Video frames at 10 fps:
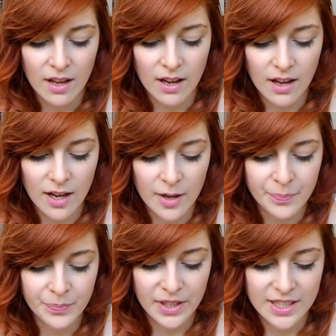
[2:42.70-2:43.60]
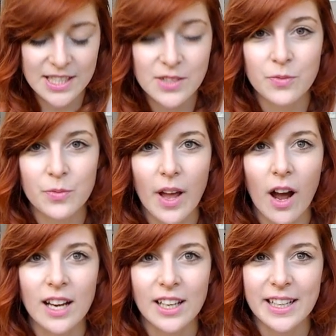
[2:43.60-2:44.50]
because
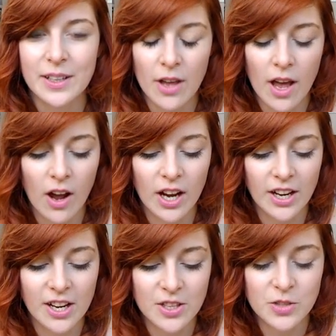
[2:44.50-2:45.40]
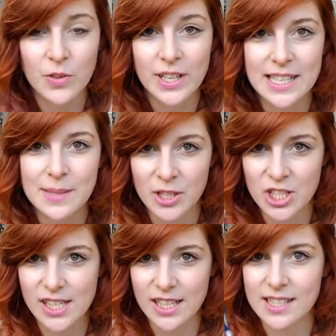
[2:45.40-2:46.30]
I like eyeliner that's really
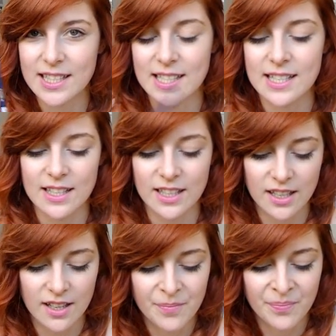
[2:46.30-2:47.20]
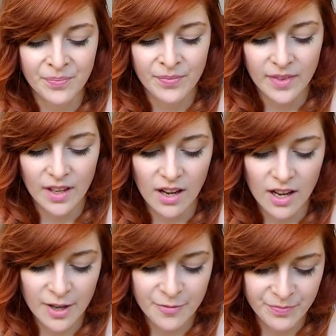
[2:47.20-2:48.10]
smudgy, and because this is like
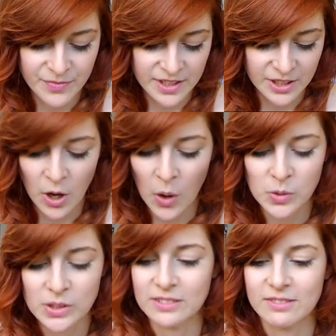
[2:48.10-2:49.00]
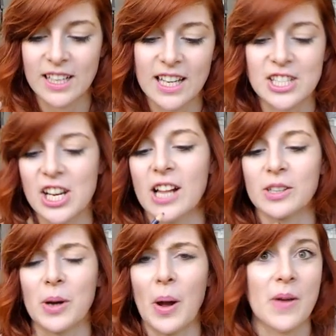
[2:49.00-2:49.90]
the Kohl
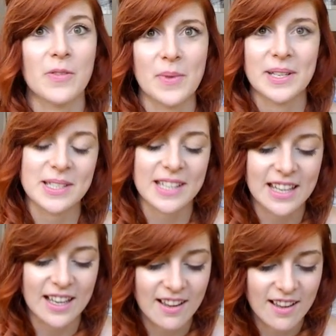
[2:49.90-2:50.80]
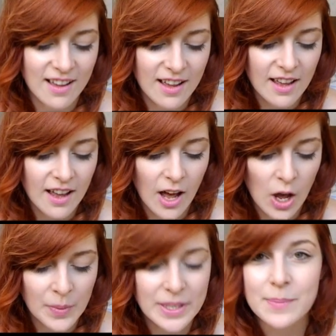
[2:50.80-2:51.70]
Kajal, or however you meant to say that,
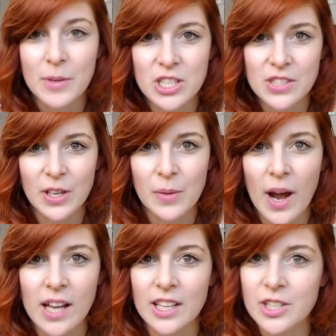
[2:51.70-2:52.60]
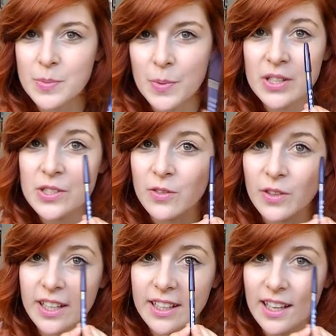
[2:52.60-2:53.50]
it smudges really well. I just put it sort of
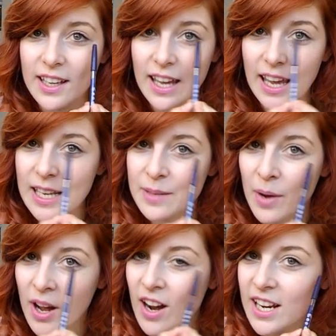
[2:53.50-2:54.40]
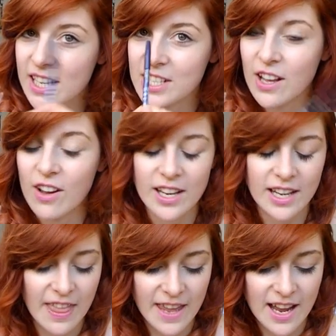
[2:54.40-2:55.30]
like in my eyelash
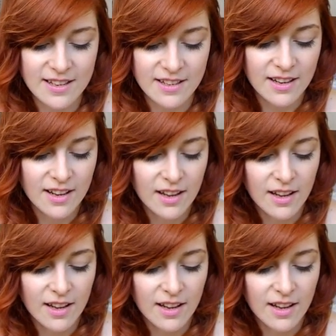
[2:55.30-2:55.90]
line and then